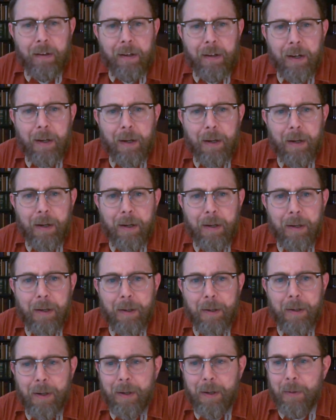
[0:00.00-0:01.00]

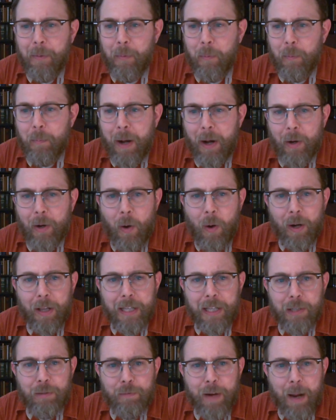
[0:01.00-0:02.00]
about all of
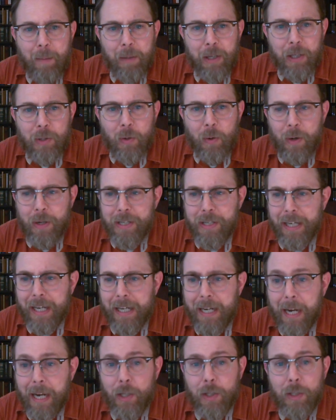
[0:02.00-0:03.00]
these family stories and
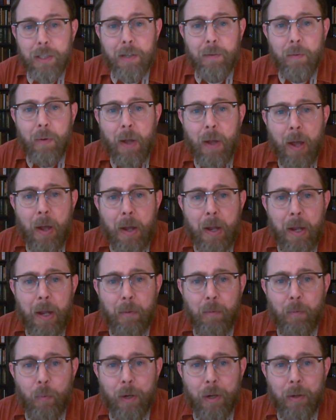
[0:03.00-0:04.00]
connections
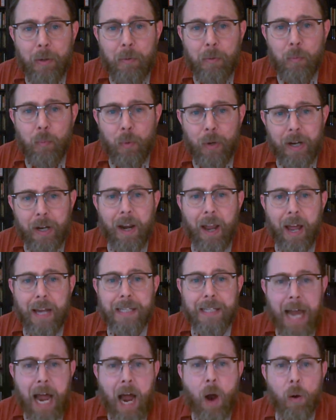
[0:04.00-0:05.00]
if we
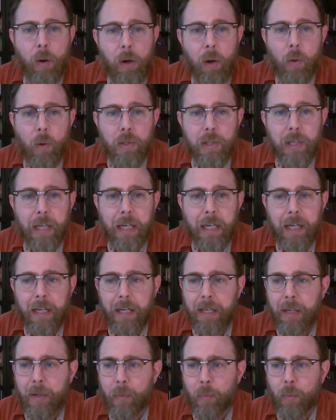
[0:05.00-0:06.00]
realized how closely
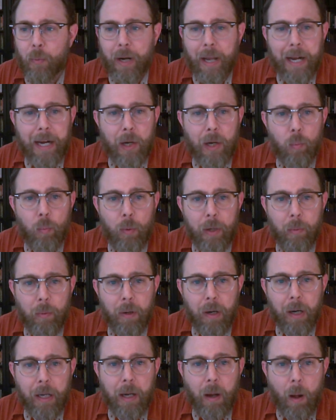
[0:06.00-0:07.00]
related we
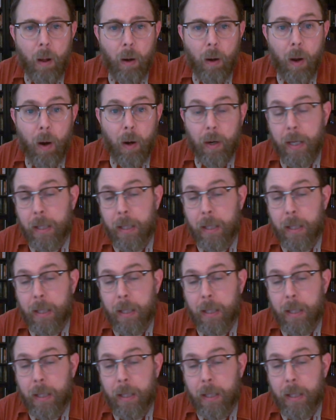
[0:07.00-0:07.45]
really all are?